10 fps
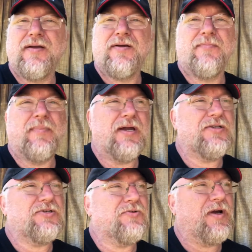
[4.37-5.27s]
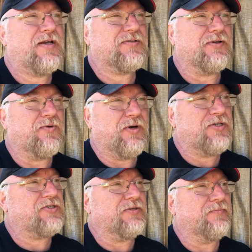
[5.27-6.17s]
made you ask the
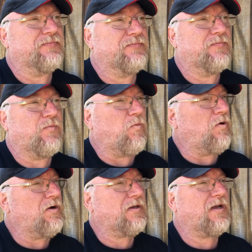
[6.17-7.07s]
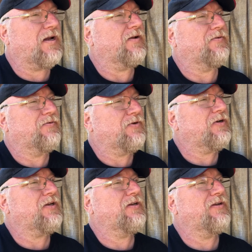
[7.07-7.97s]
question, what kind of
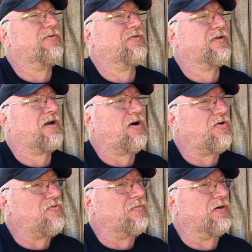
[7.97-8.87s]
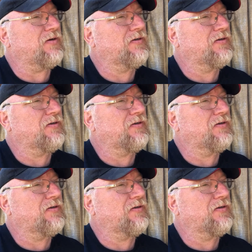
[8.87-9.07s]
drug-induced coma